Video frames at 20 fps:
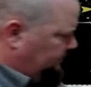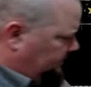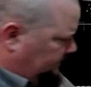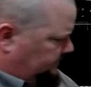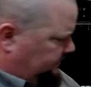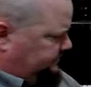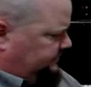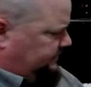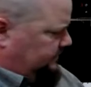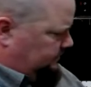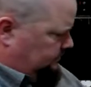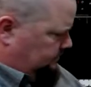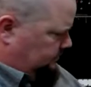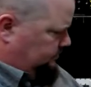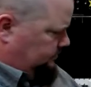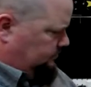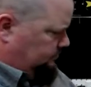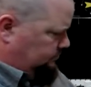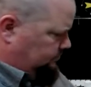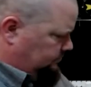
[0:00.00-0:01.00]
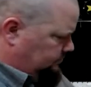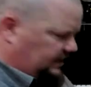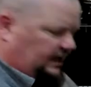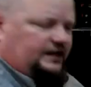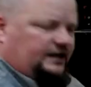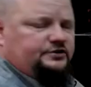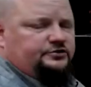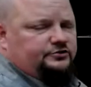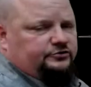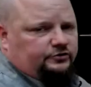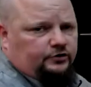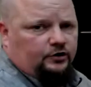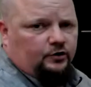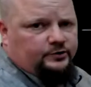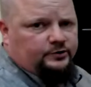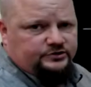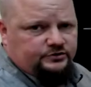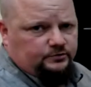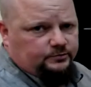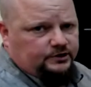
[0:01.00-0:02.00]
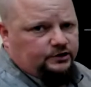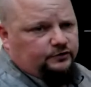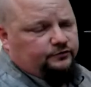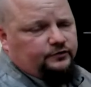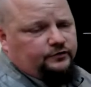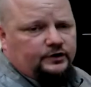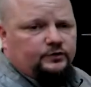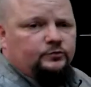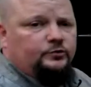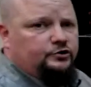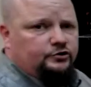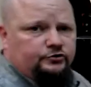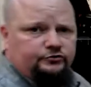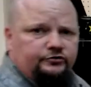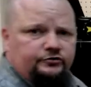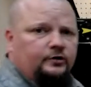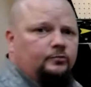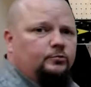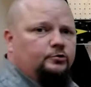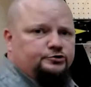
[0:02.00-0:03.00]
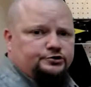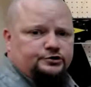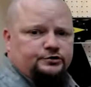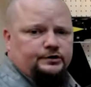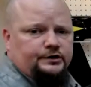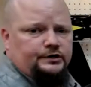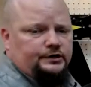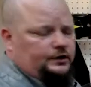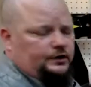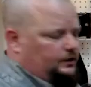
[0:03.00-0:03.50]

like I said, gauges are always going to be your friend when you're troubleshooting